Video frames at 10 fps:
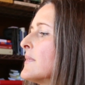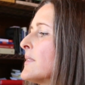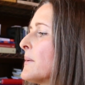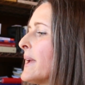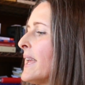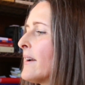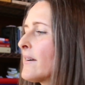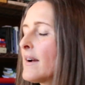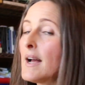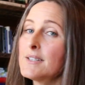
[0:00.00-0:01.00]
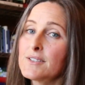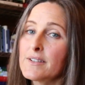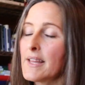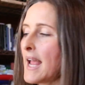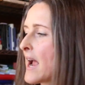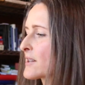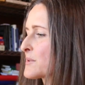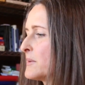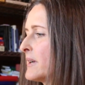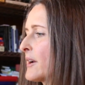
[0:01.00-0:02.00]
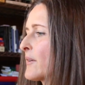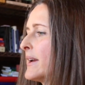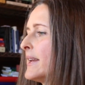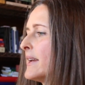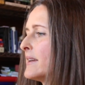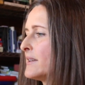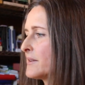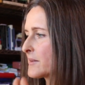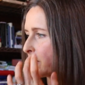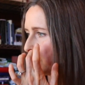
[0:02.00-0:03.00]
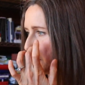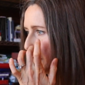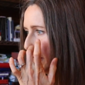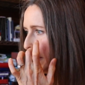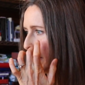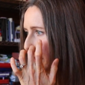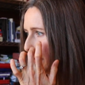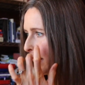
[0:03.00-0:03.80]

So here under the actual ingredient, you'll see